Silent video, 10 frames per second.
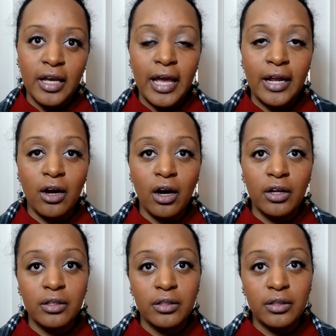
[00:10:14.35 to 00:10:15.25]
and
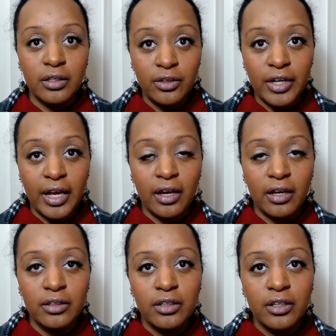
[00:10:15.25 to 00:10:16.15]
on the other
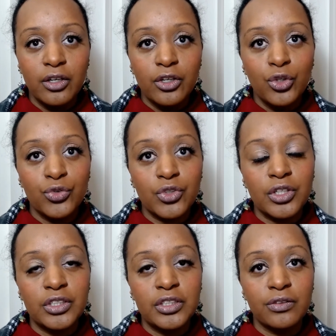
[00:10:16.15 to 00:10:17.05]
hand, you
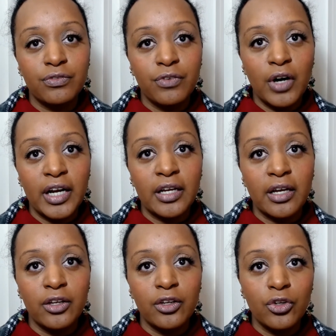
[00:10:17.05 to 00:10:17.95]
started defining
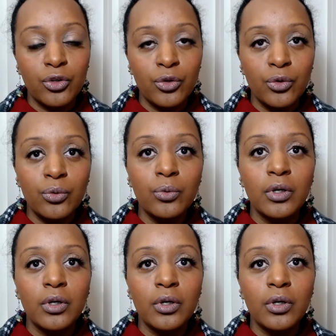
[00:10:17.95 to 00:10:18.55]
a new